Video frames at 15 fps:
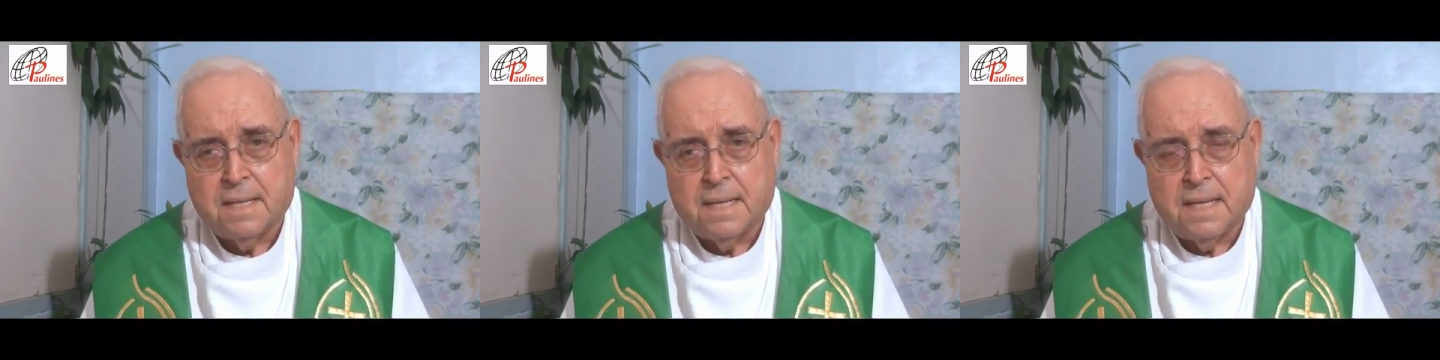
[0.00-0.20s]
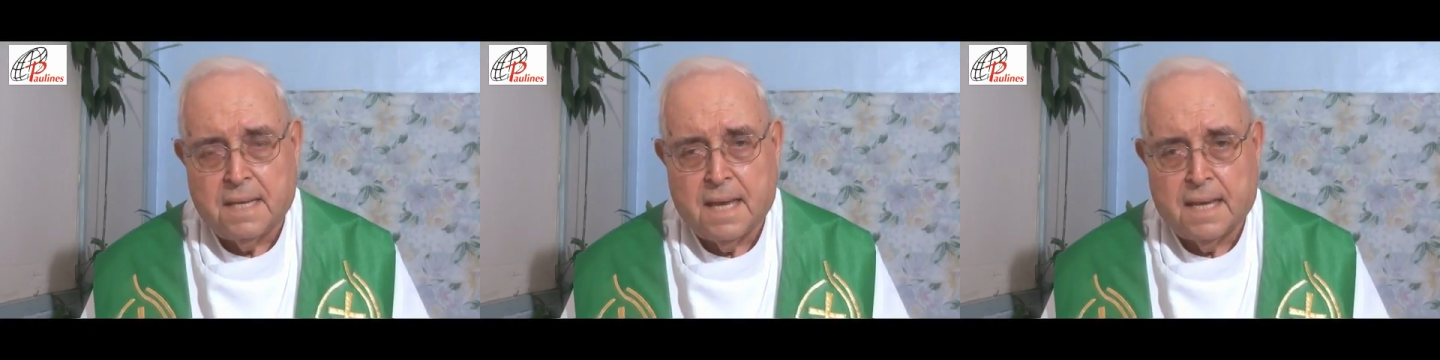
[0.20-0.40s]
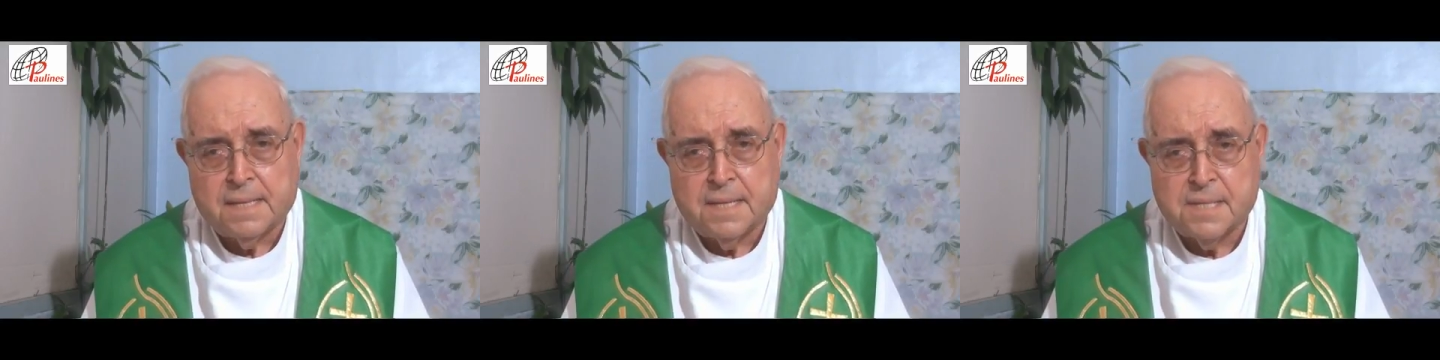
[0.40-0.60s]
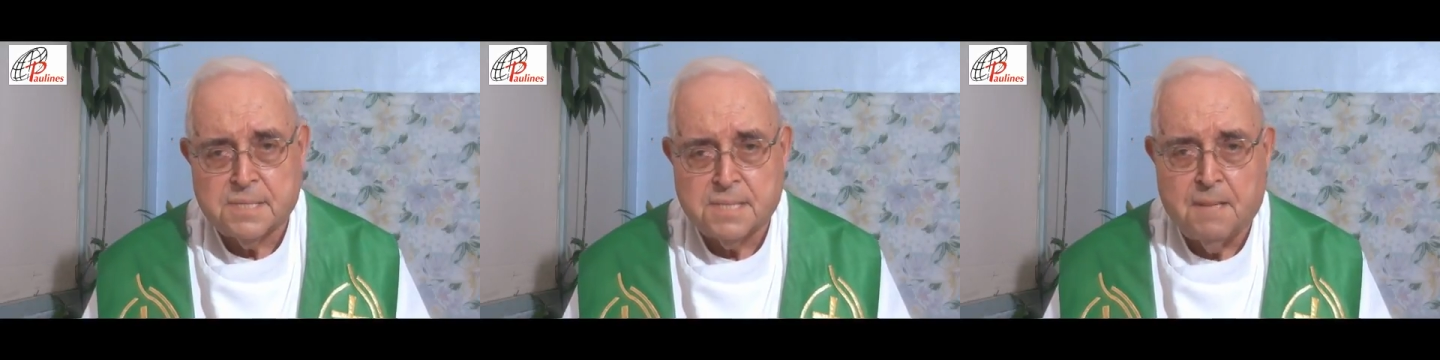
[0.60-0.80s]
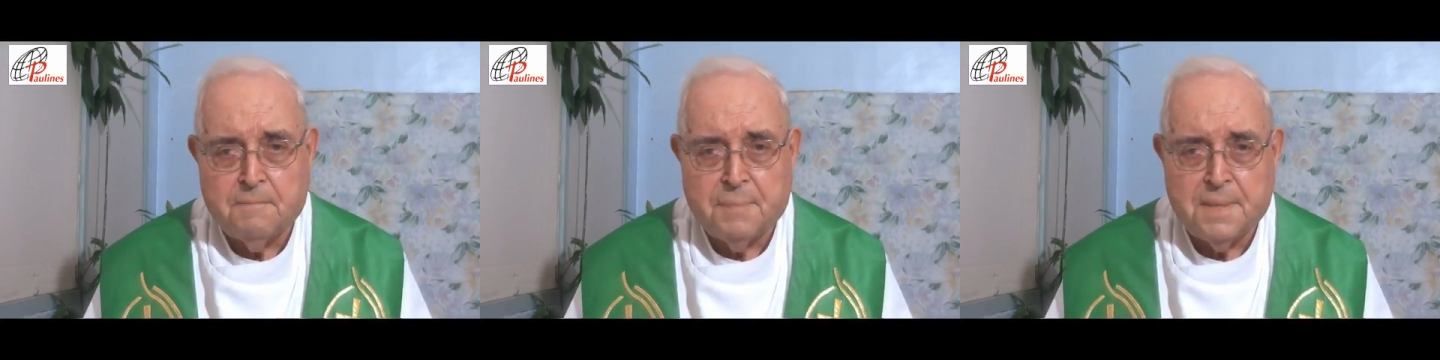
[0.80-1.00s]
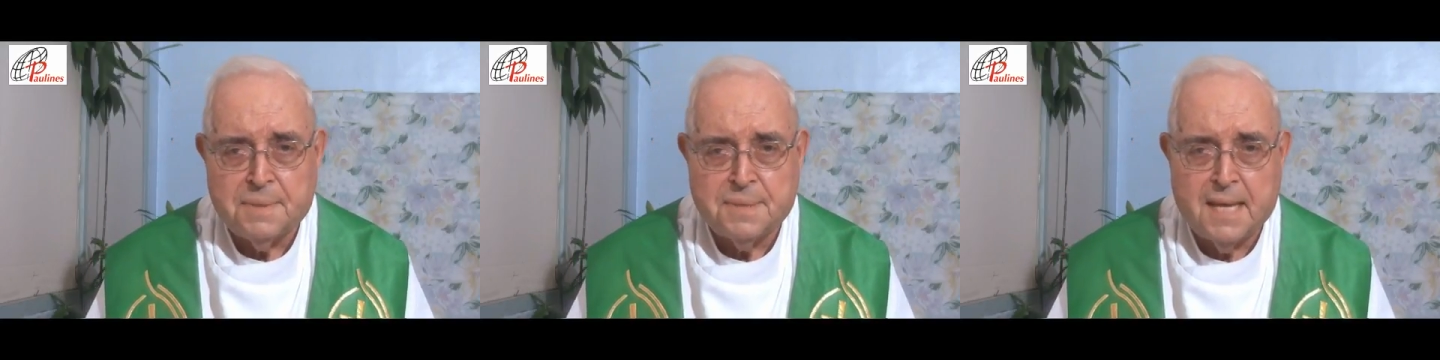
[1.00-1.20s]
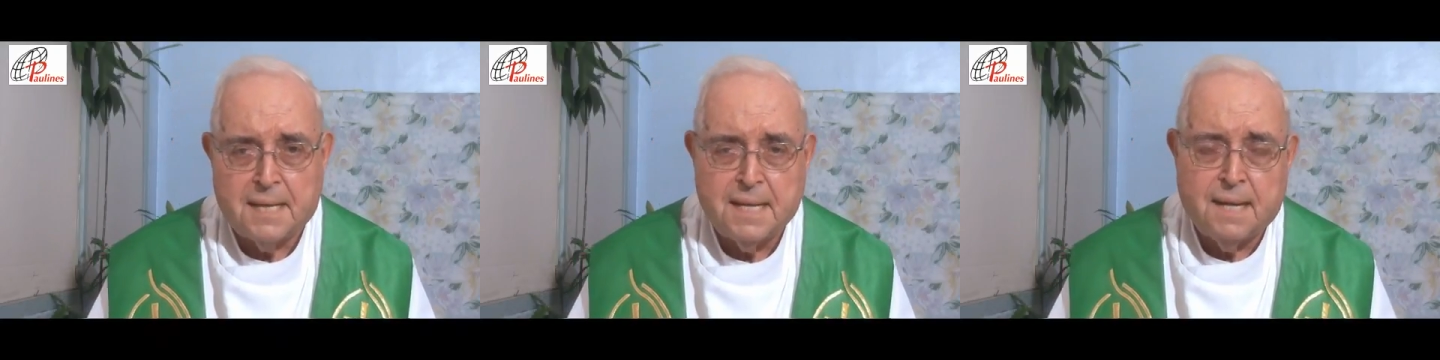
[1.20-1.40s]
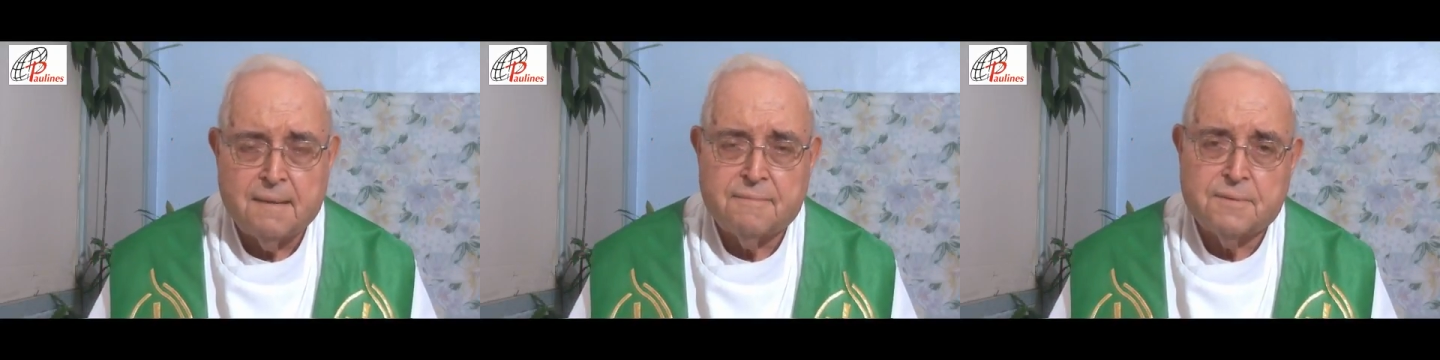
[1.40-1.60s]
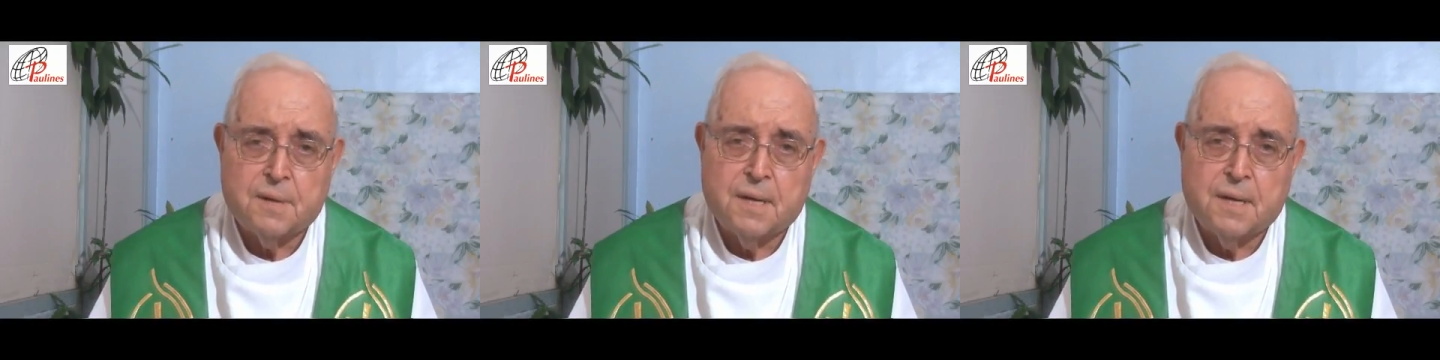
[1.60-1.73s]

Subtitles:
He had a sympathetic